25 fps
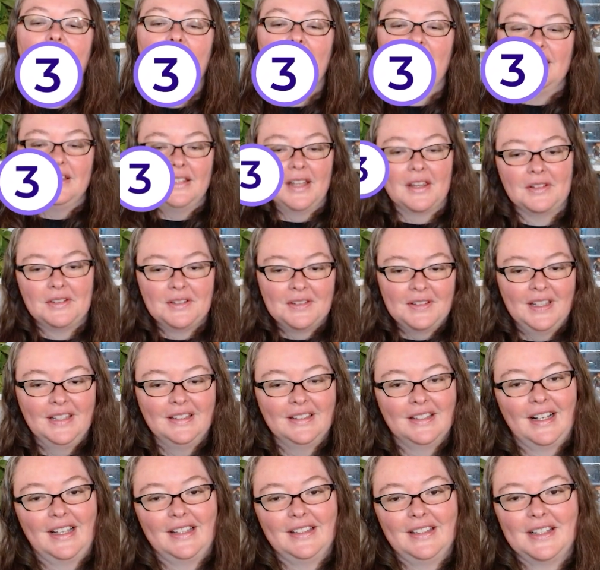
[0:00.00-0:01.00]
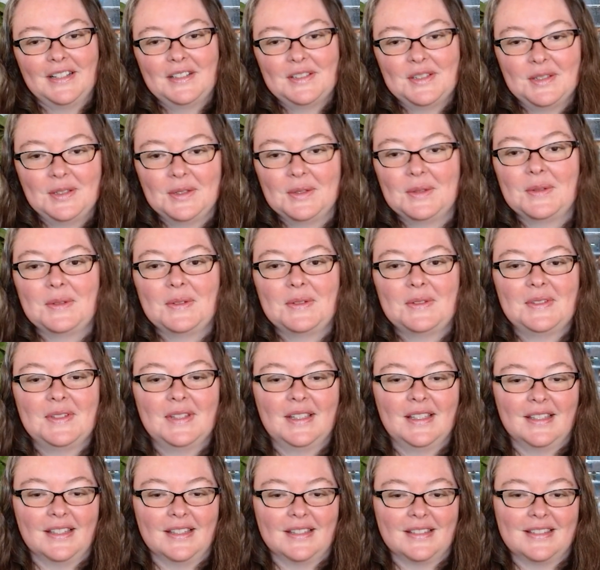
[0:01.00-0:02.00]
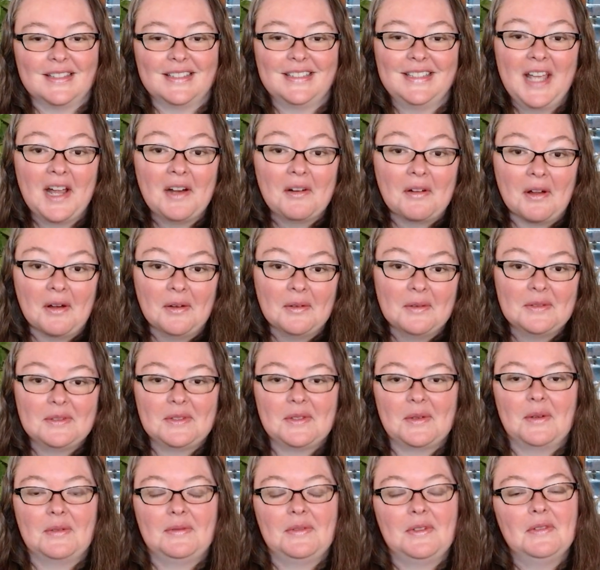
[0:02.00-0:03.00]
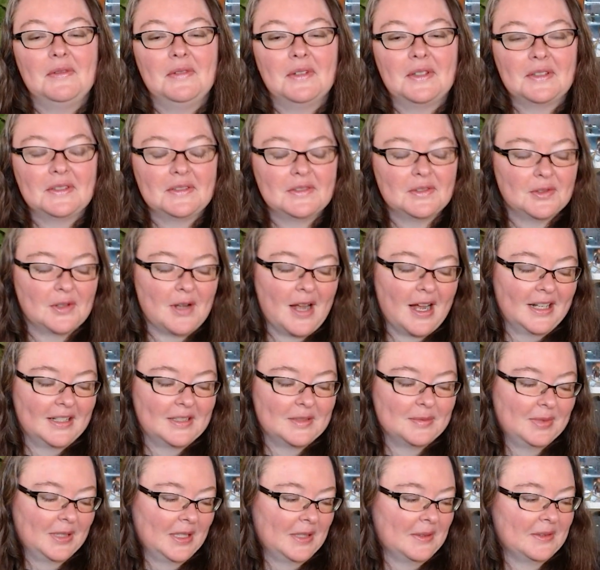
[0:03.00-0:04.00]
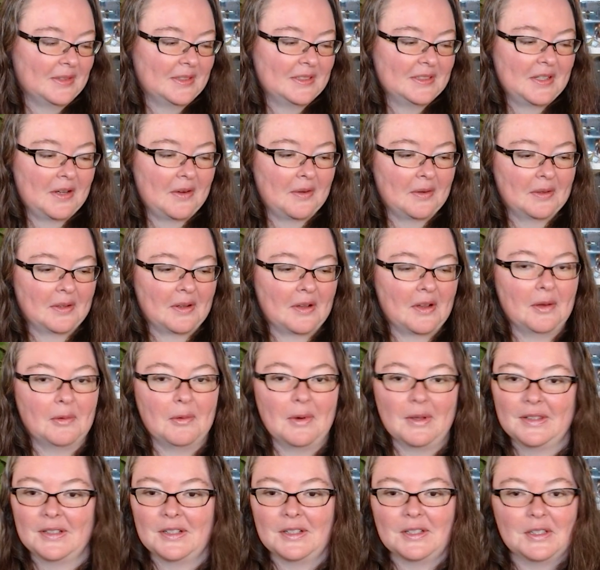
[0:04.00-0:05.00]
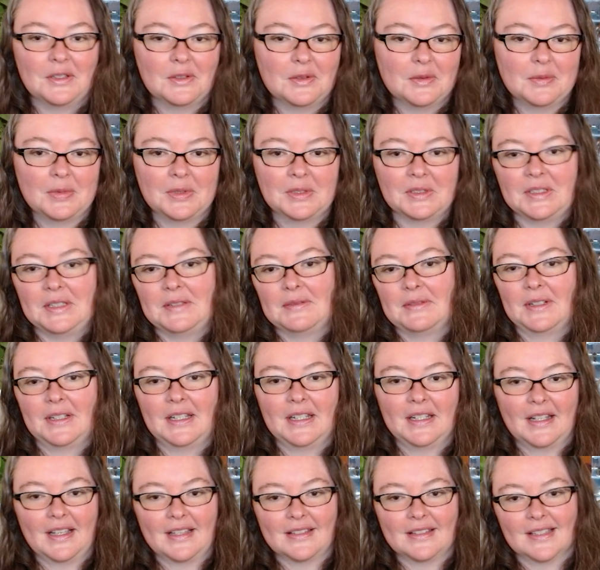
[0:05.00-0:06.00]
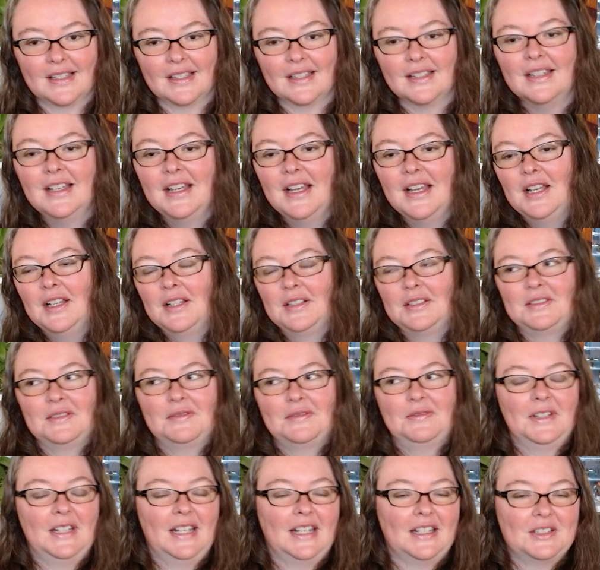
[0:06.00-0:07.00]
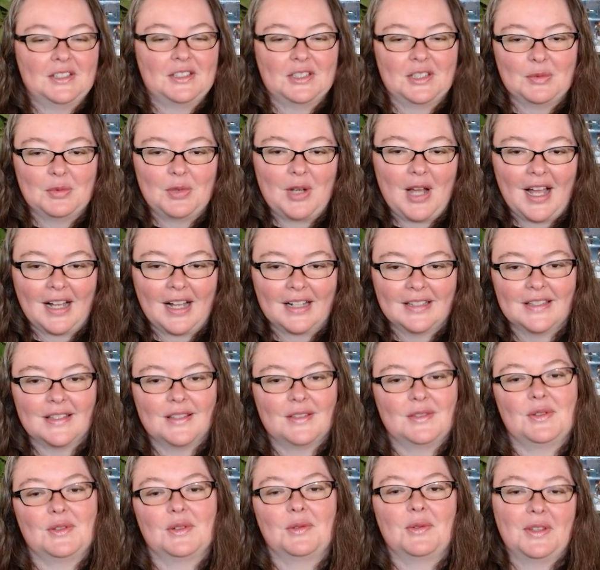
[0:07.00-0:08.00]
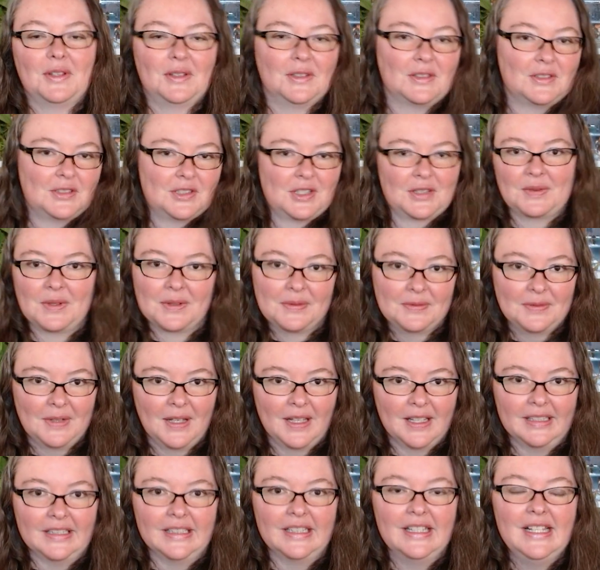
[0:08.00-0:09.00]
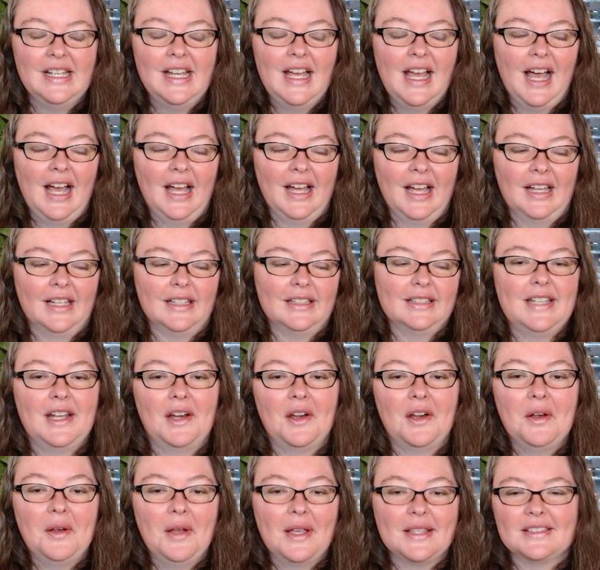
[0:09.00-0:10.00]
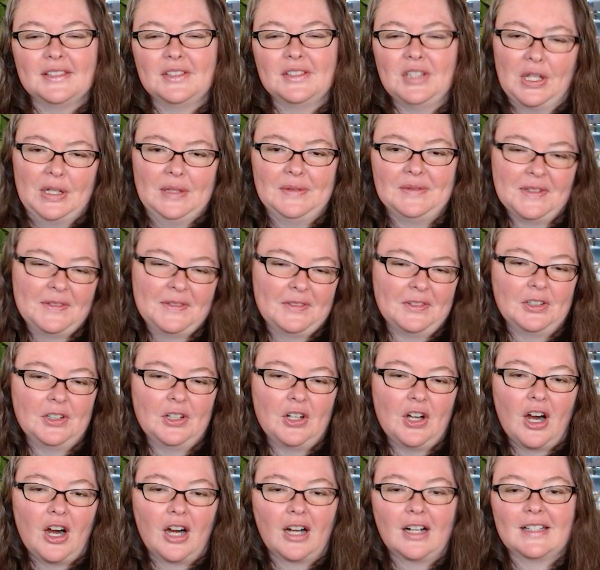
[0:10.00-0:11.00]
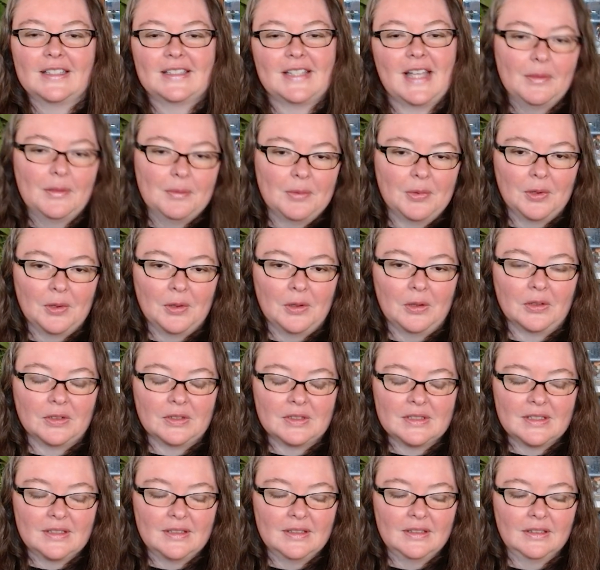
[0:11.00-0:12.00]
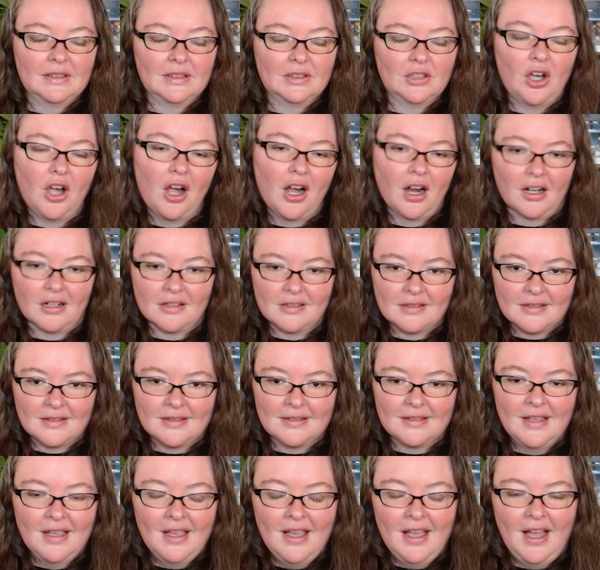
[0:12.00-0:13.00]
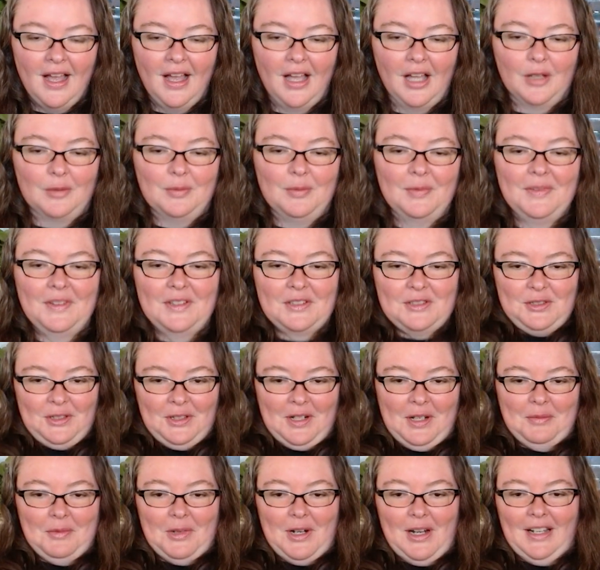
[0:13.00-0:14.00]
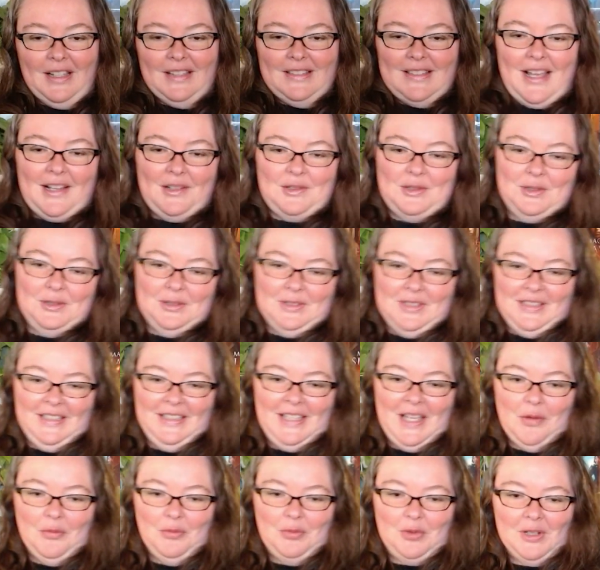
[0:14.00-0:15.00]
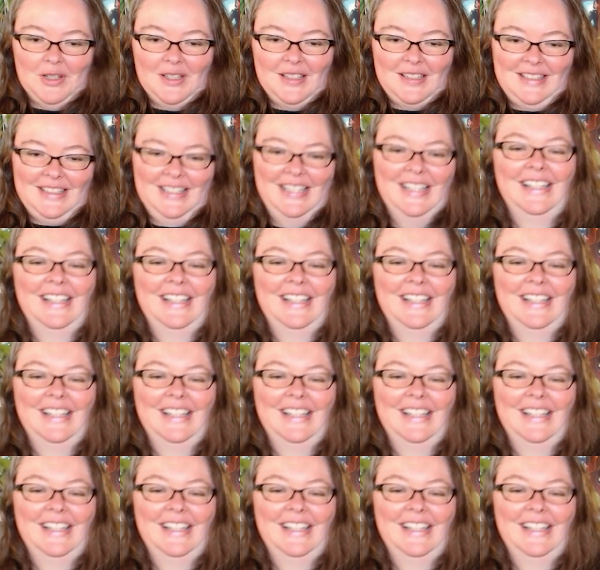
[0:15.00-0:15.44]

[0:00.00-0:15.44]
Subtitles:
Another thing that I like to use is the tarot. So if you've tried to play with the tarot at all, whether you believe in it as a divination practice or whether it's just for fun, tarot has a lot of different archetypal cards. The shirt I'm wearing is actually the Empress.